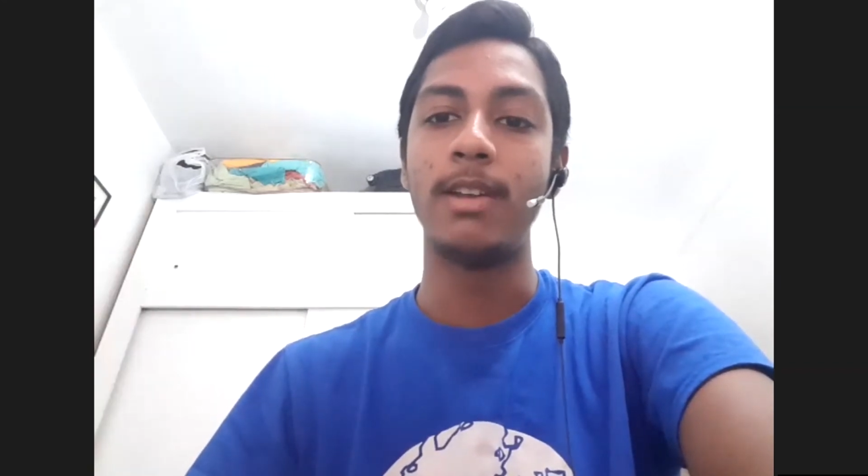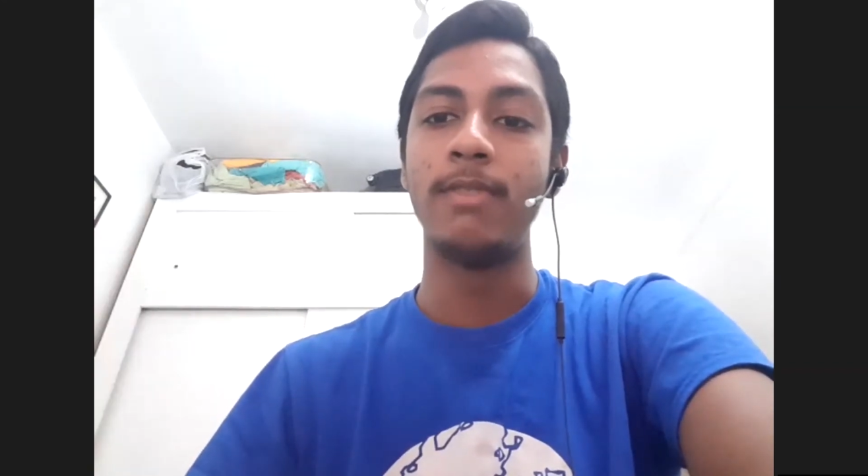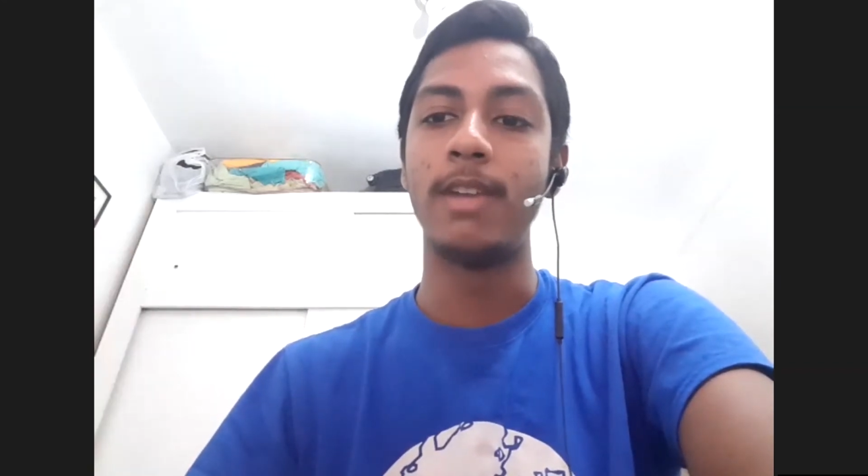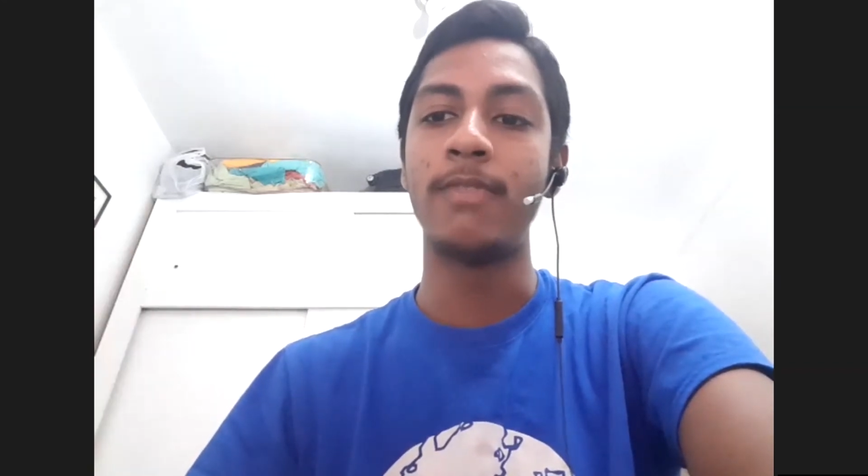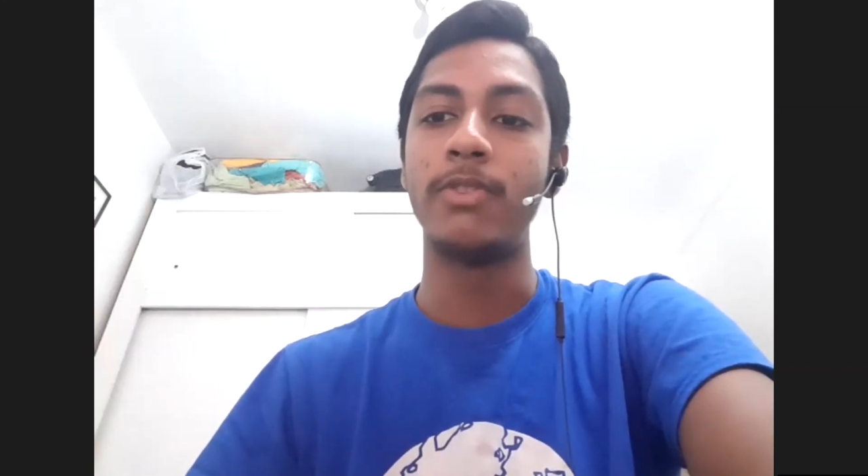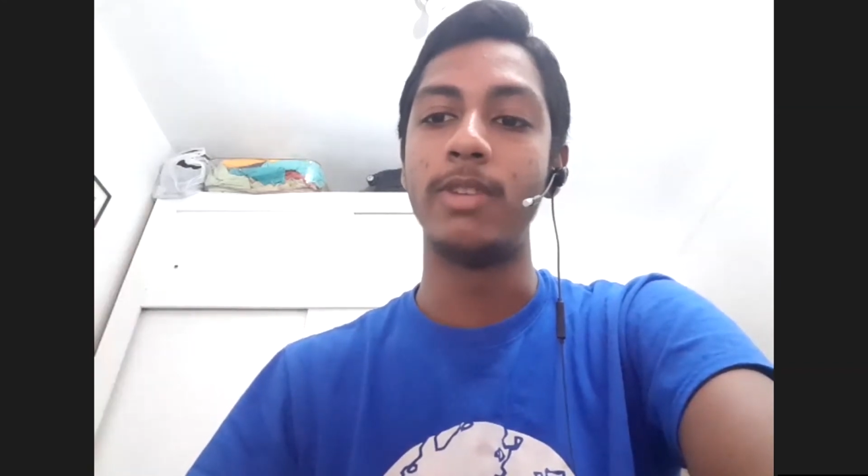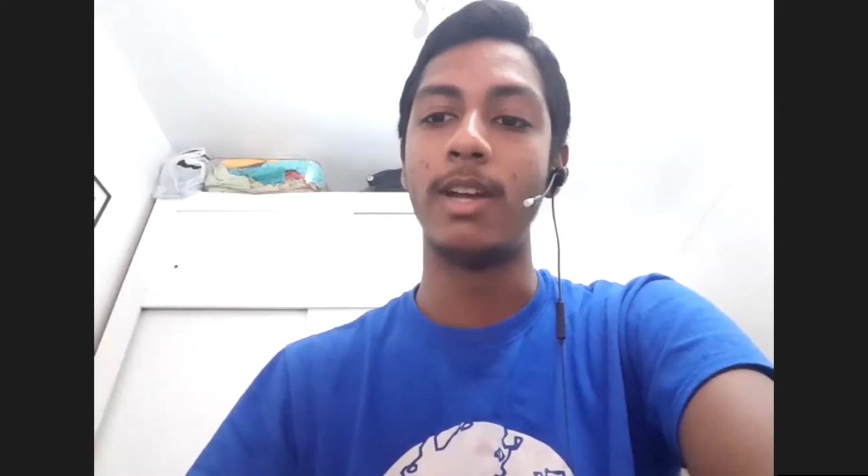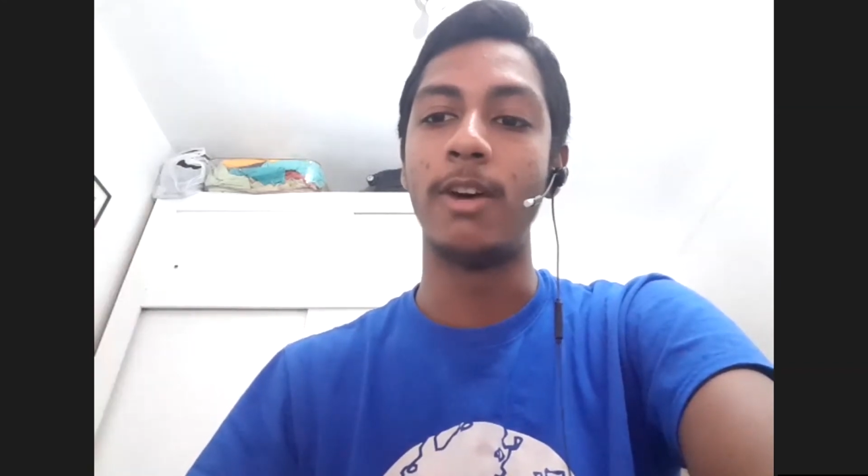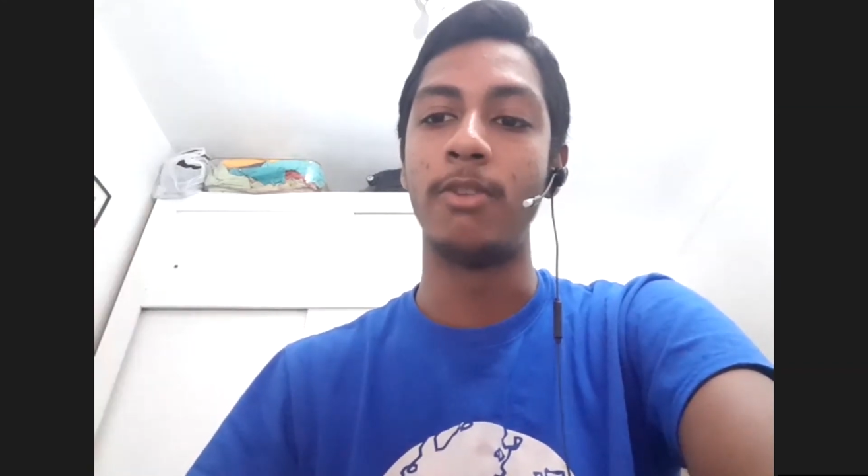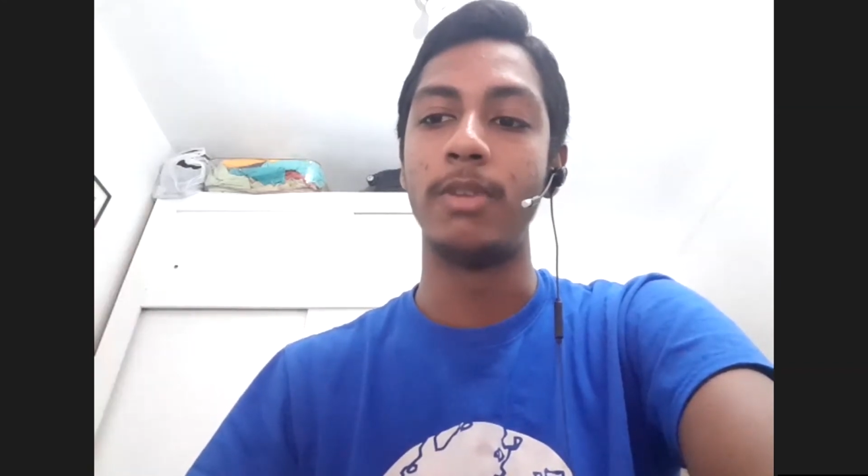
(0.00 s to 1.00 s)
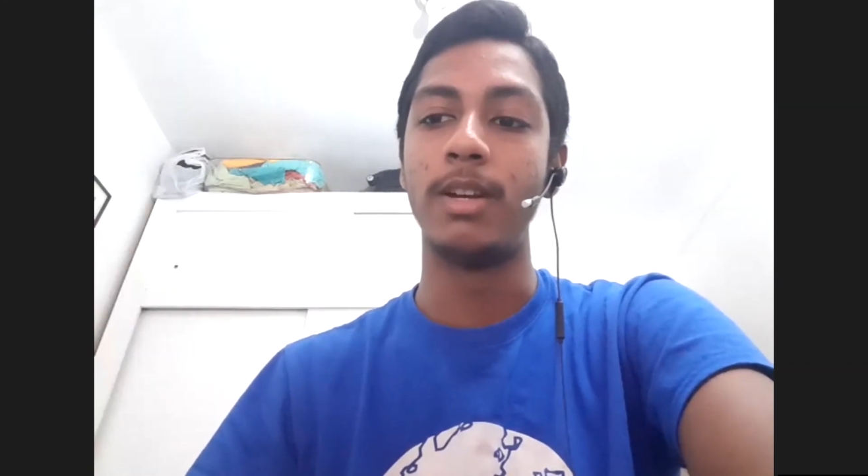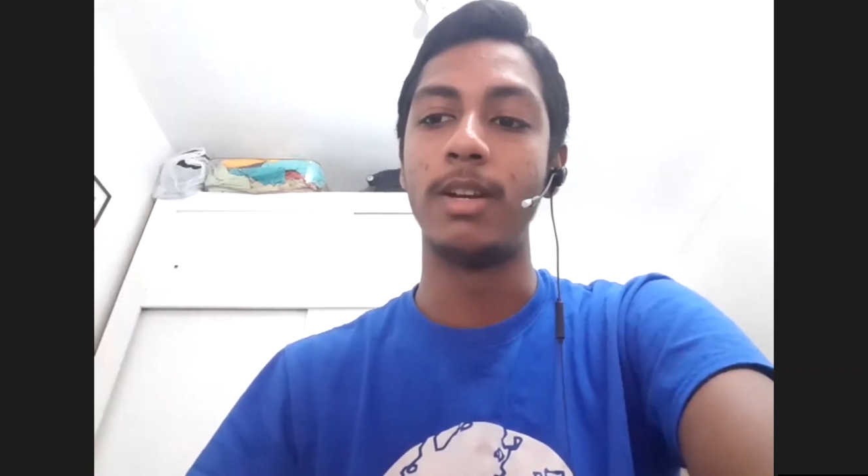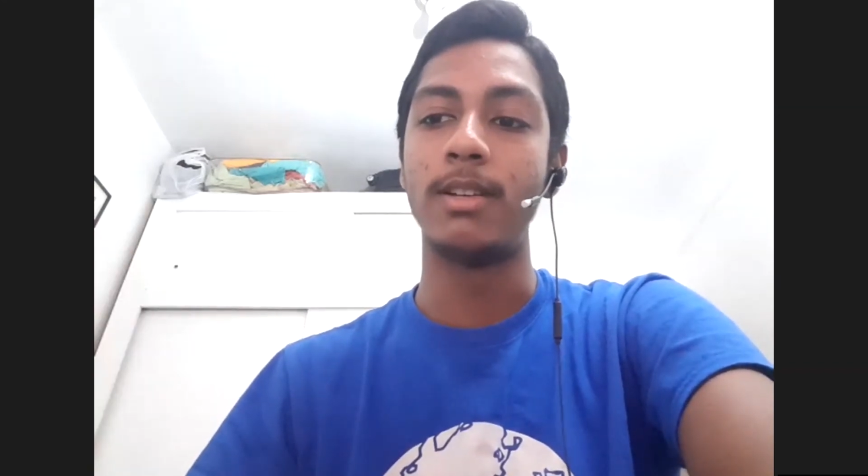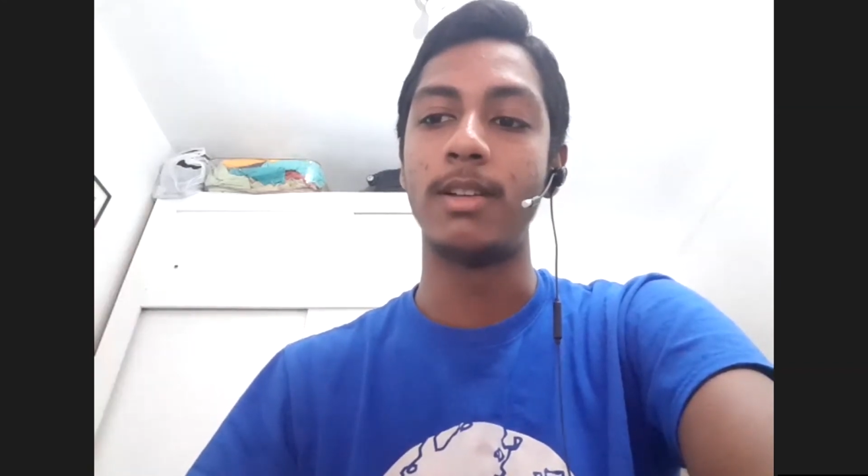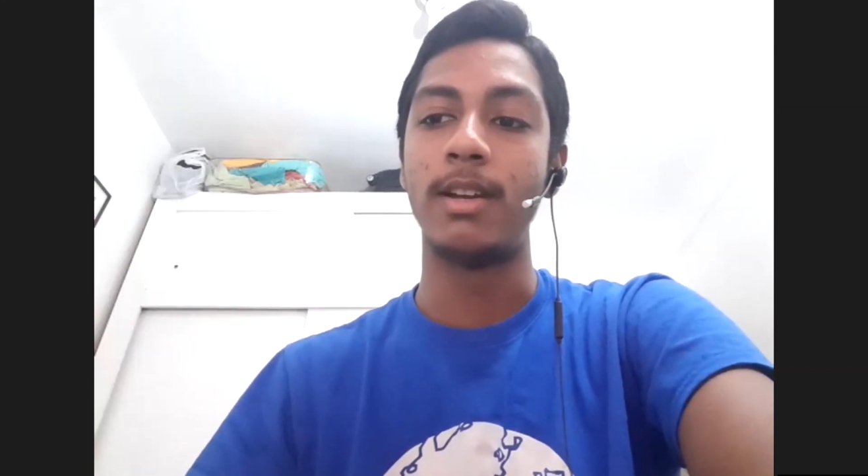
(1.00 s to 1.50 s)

even after the outbreak.